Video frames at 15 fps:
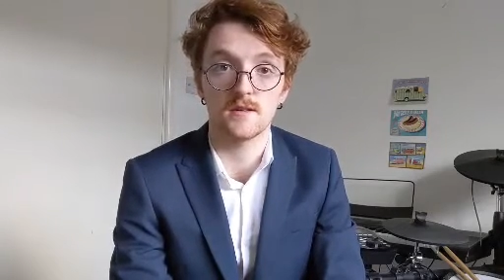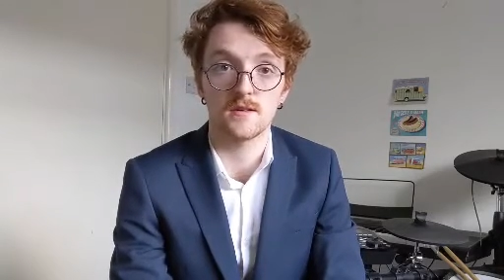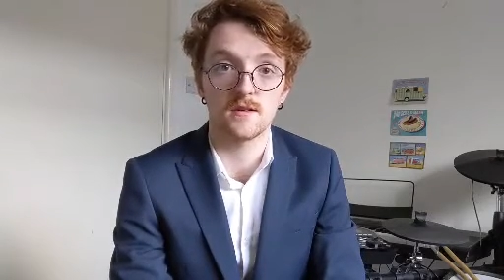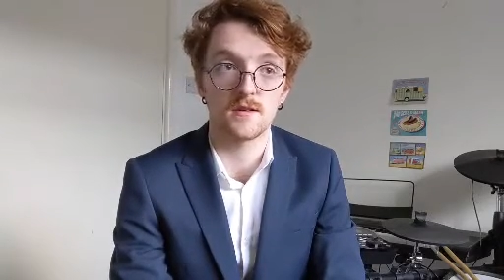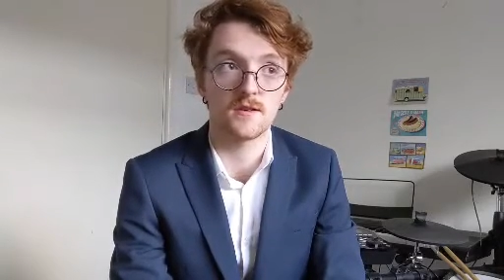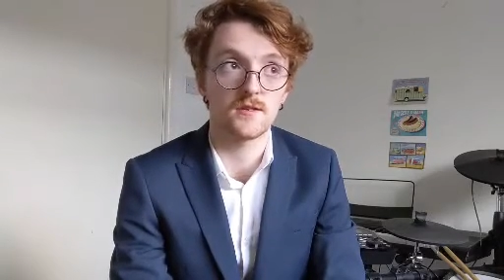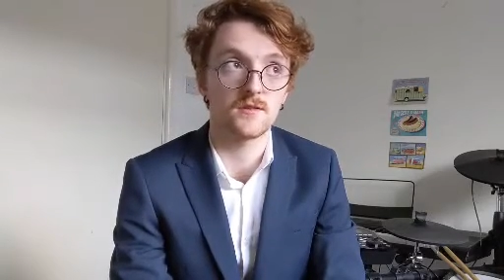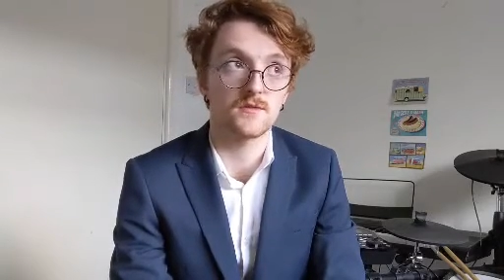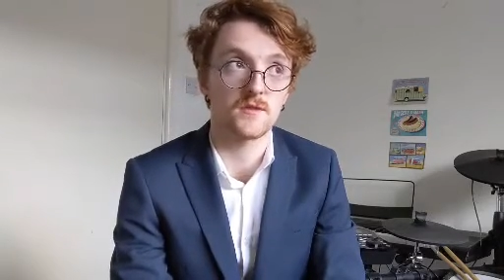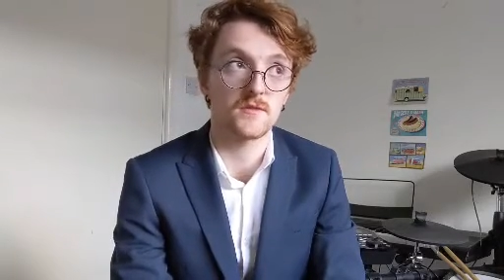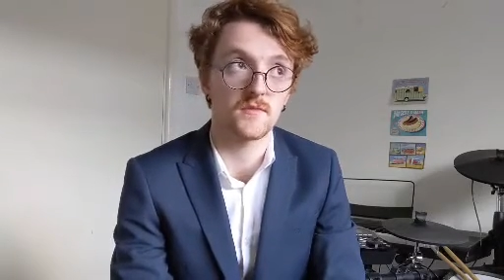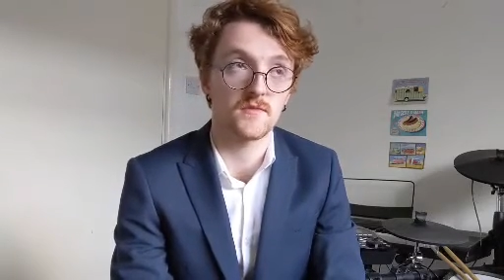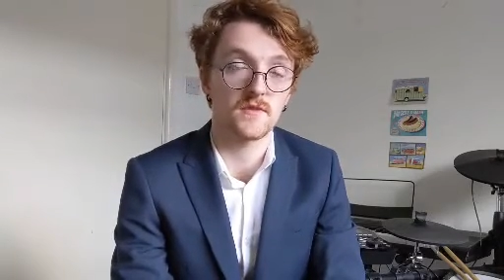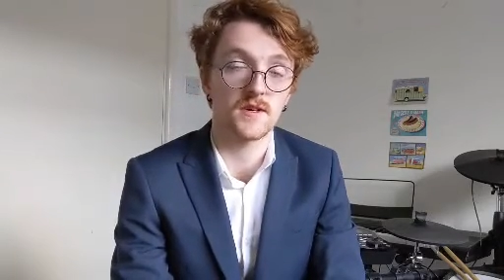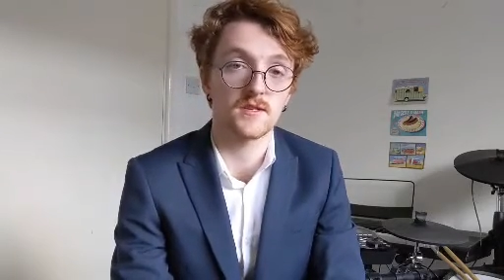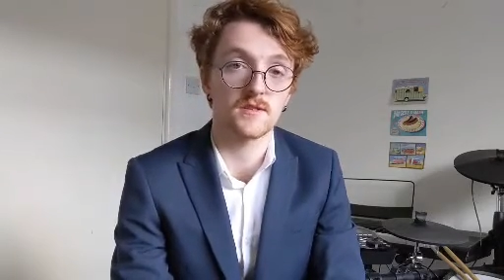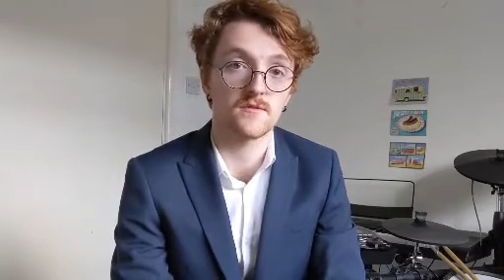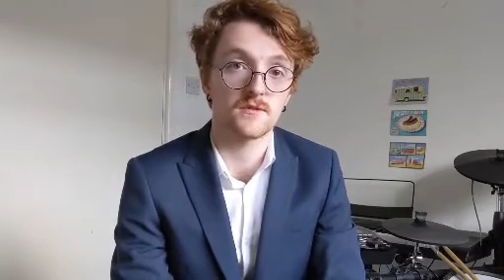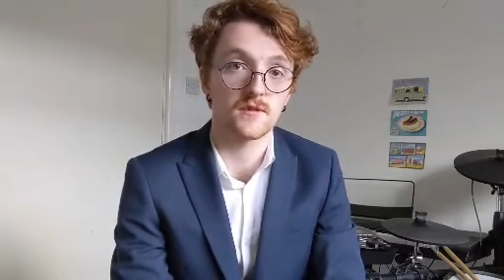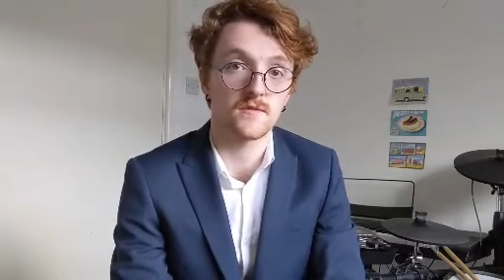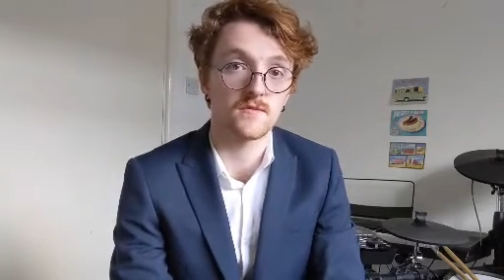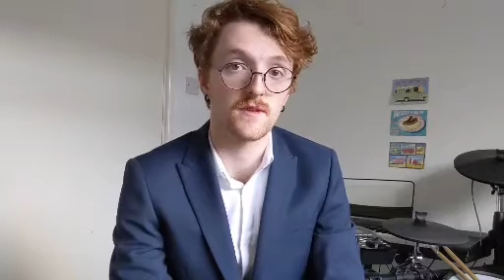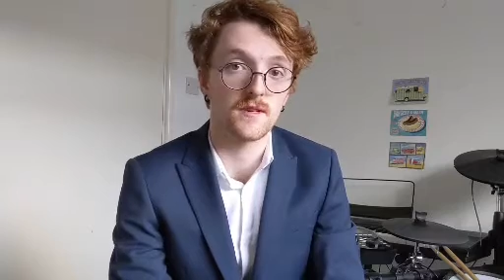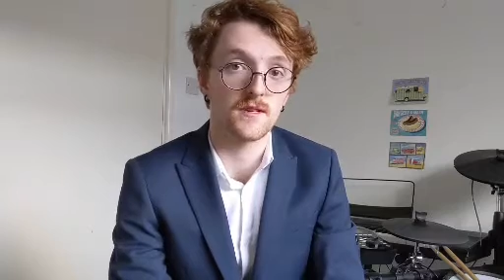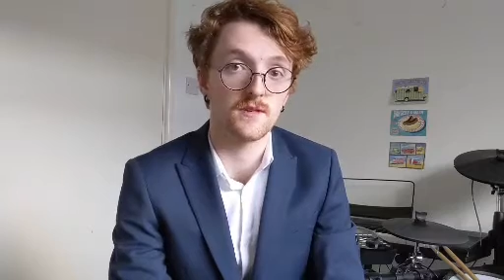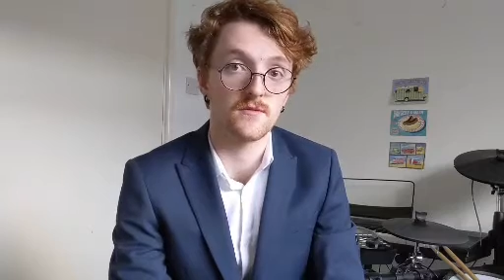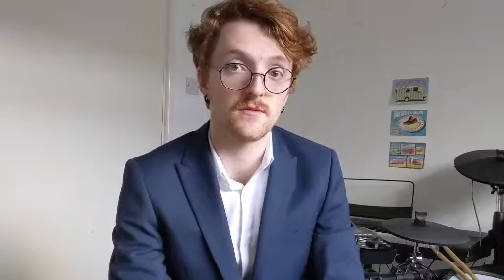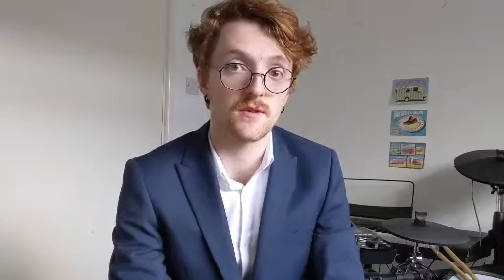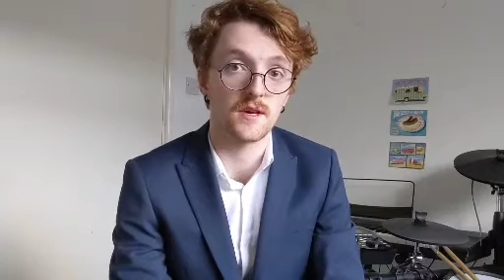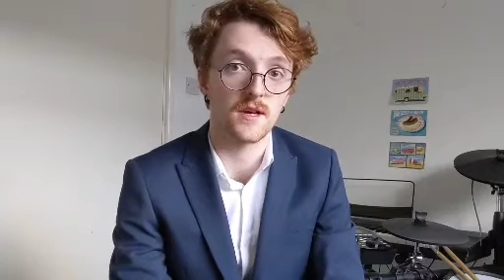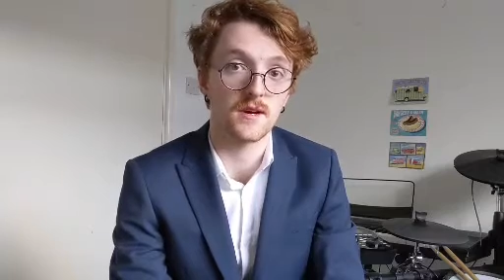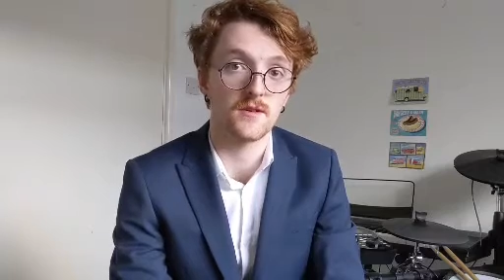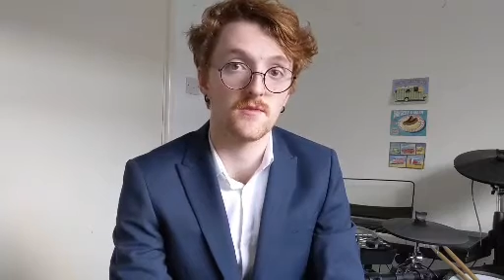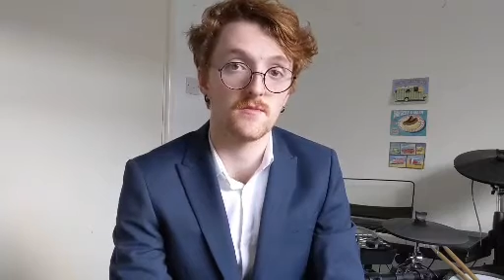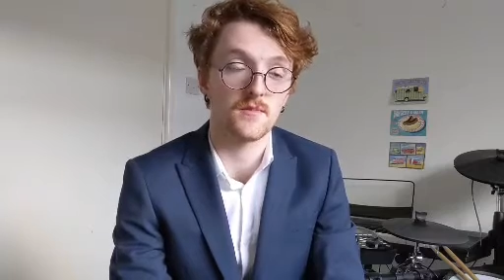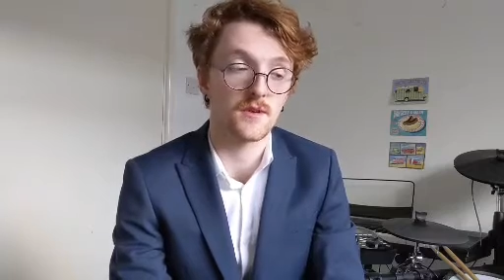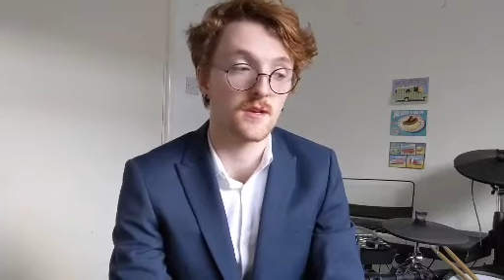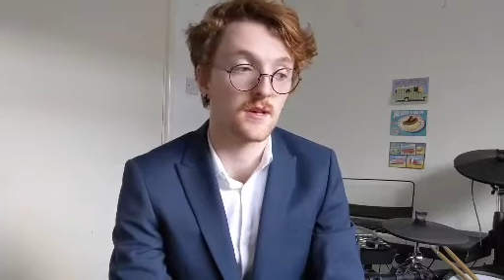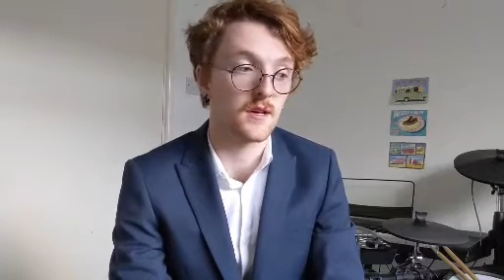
You know, industry professionals that really do want to help.